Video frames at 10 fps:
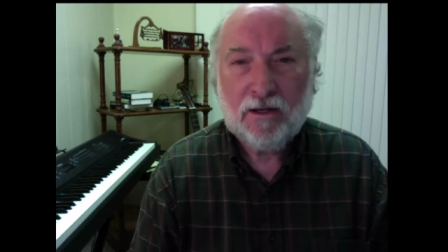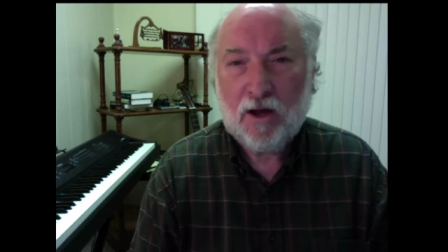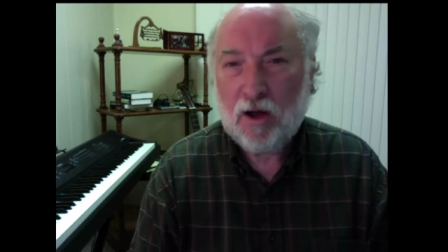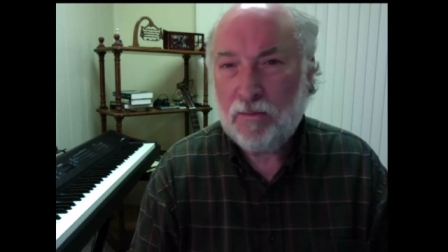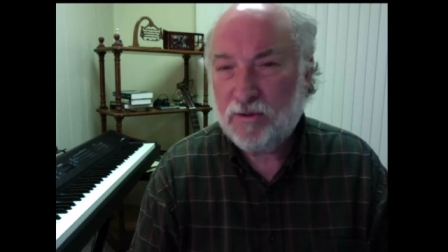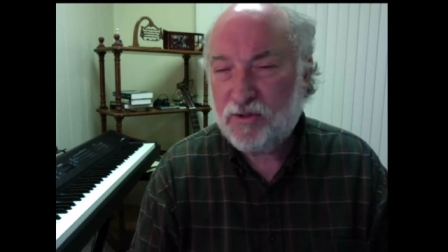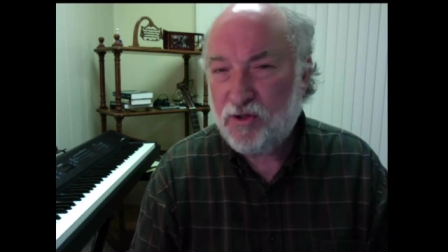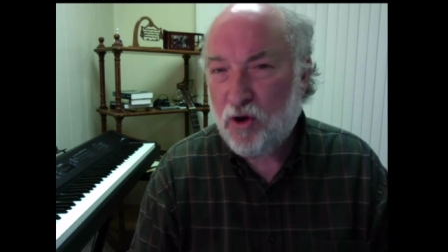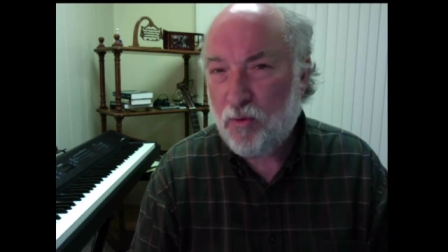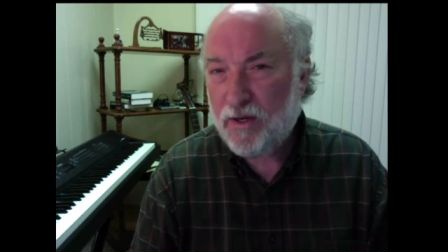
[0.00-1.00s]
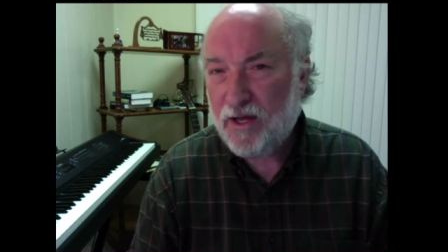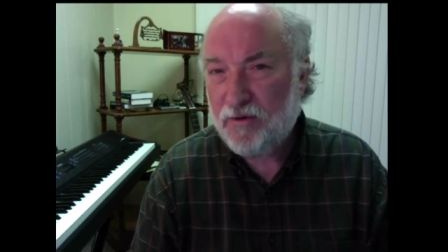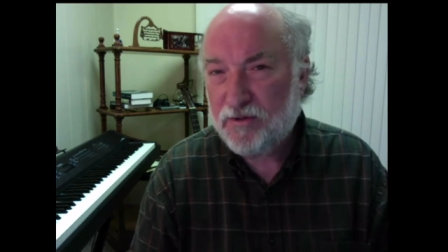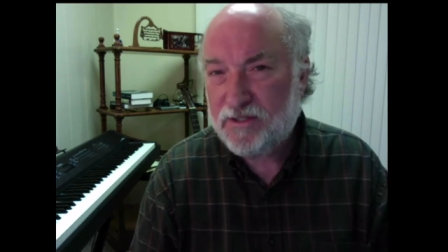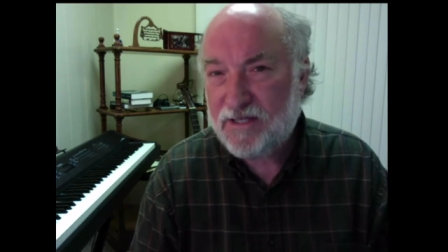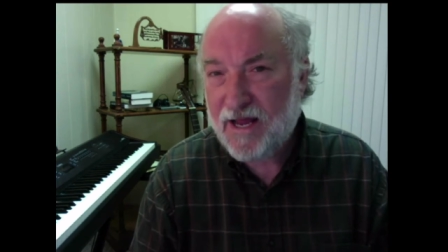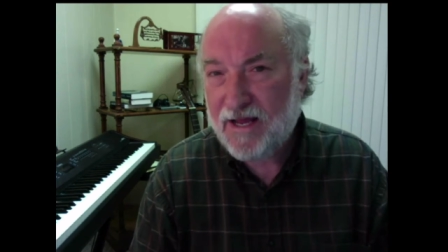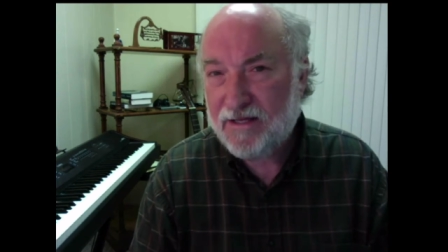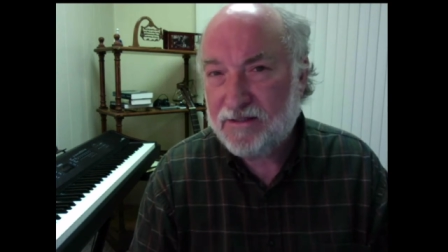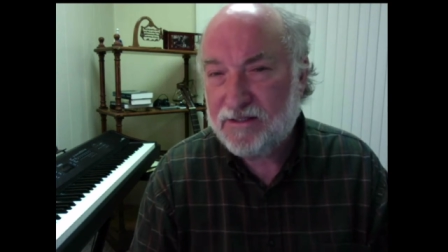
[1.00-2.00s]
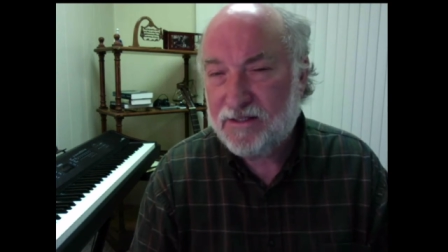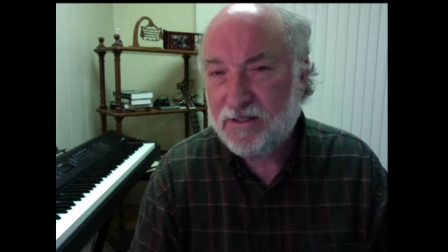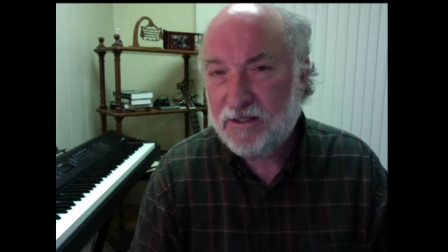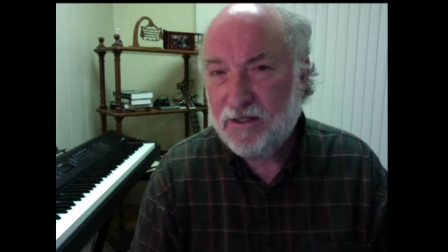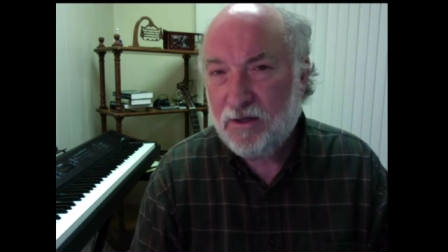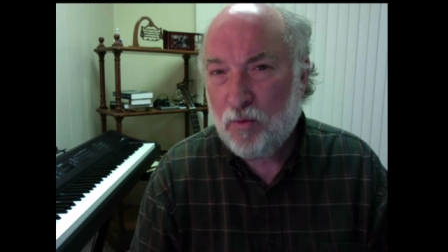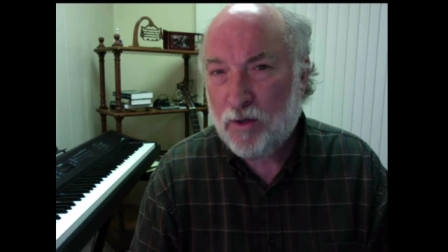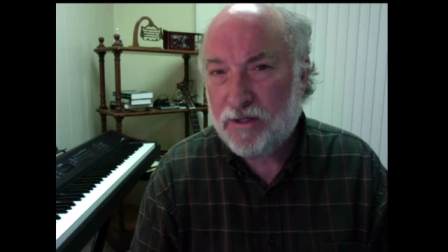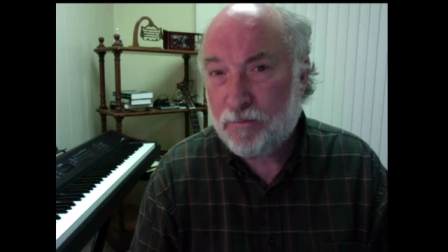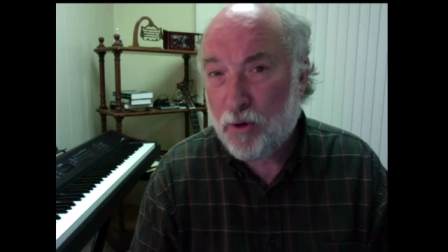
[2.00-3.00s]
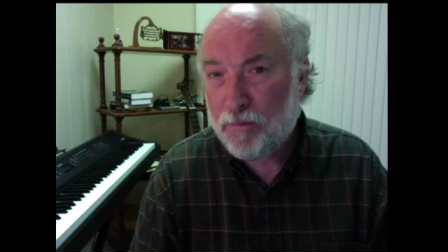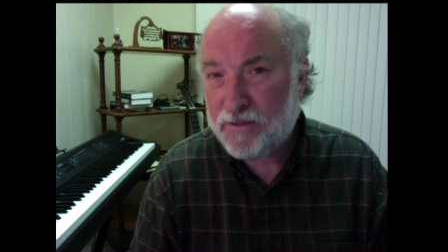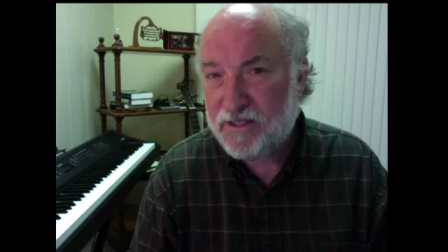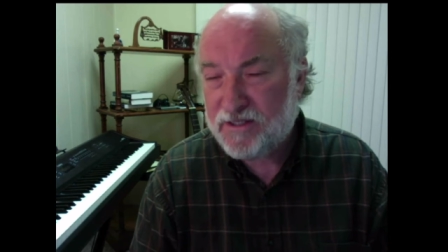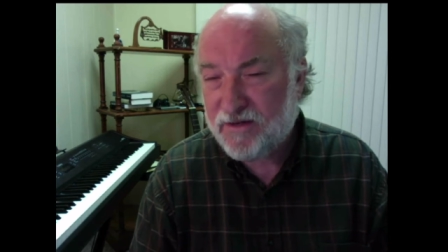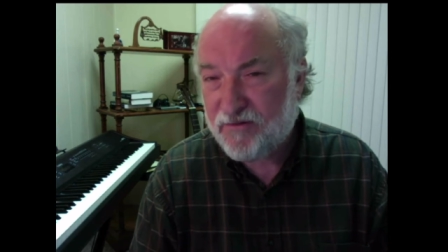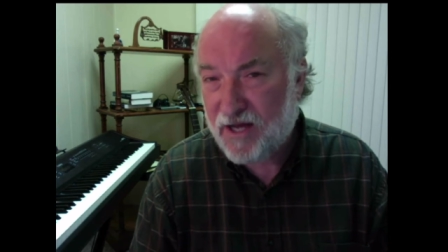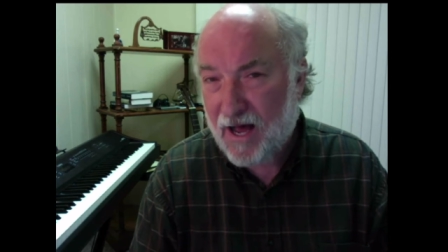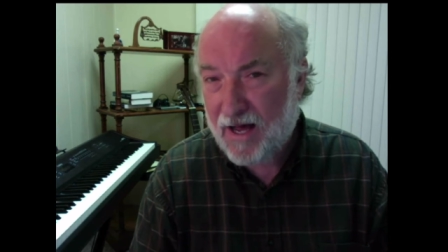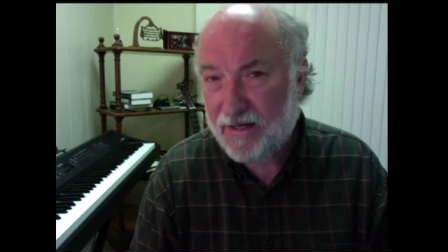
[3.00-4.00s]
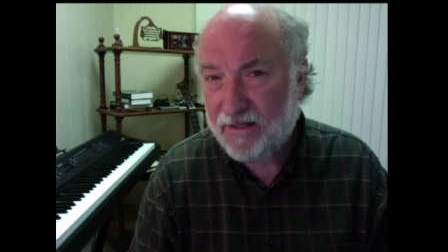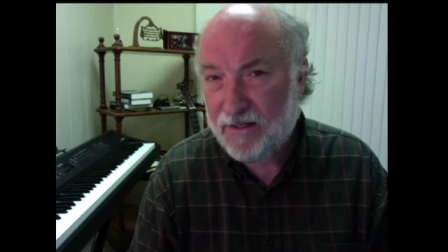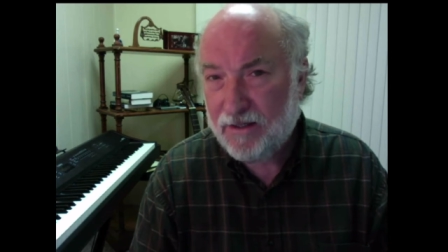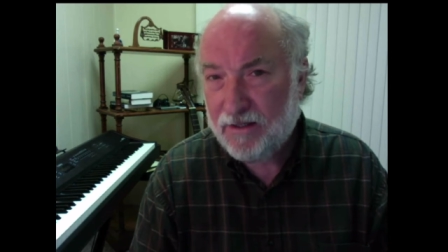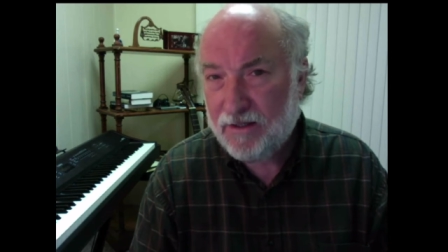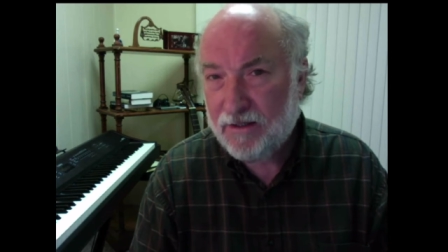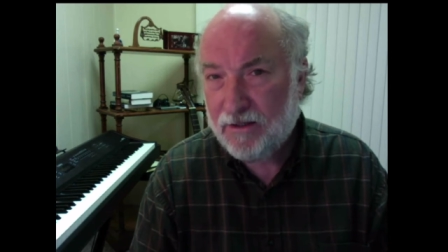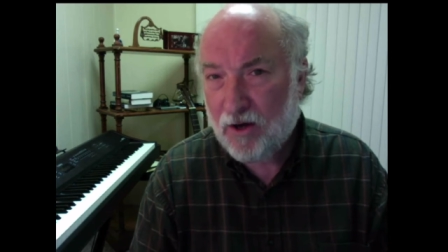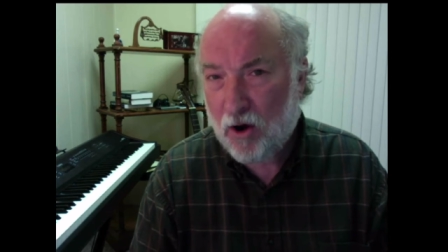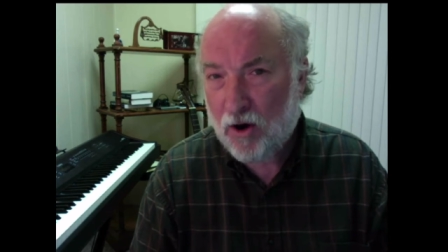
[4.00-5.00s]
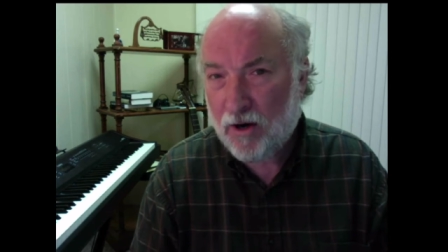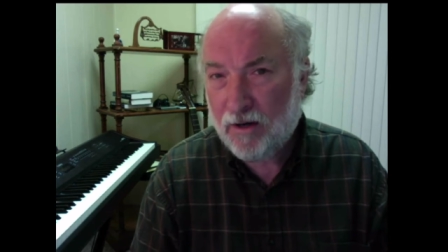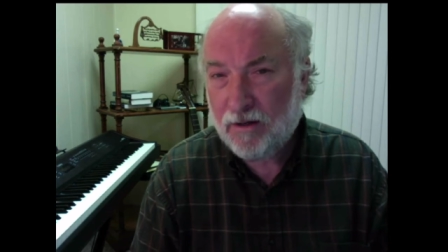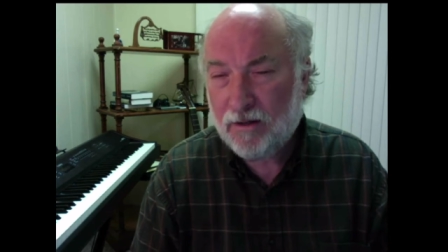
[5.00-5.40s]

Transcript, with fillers: Almost no one understands what the purposes of God are.